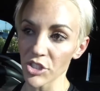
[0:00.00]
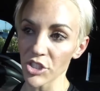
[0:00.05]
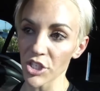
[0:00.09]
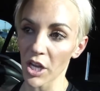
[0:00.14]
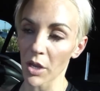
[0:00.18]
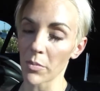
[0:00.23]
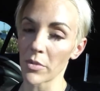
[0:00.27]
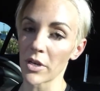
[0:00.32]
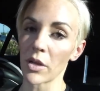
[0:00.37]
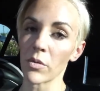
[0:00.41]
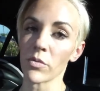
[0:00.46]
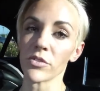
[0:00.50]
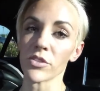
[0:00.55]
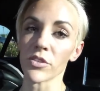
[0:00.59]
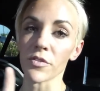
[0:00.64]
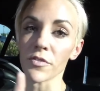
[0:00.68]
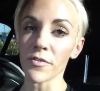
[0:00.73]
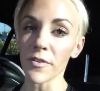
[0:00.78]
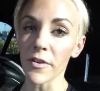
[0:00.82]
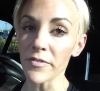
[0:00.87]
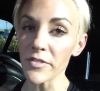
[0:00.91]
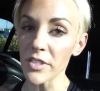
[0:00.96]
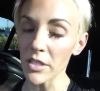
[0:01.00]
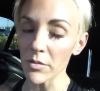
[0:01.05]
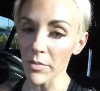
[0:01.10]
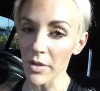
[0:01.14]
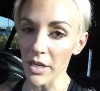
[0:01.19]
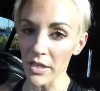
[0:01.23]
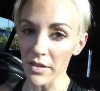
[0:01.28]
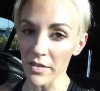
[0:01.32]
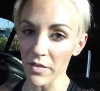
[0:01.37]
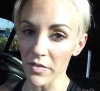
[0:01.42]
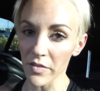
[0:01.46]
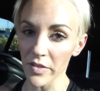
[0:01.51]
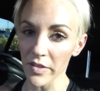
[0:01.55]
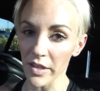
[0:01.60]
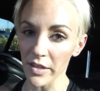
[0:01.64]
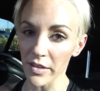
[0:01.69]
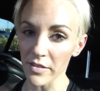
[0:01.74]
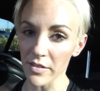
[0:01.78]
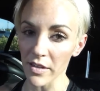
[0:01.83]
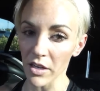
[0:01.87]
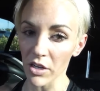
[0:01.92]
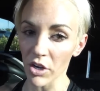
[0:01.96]
gym and I would do 15 minutes of
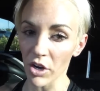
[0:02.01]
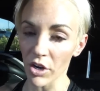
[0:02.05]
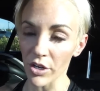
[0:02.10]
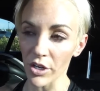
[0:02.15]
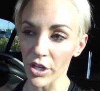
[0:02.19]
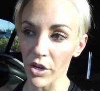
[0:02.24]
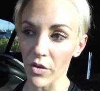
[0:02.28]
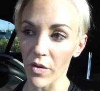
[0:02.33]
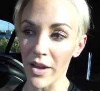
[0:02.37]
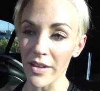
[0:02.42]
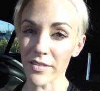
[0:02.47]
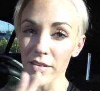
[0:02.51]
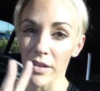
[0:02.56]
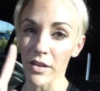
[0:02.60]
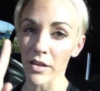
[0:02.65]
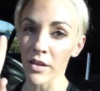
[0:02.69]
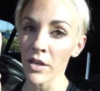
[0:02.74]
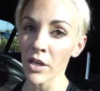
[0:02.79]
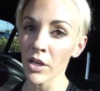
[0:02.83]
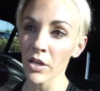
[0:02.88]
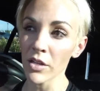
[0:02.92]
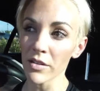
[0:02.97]
steady state cardio as a,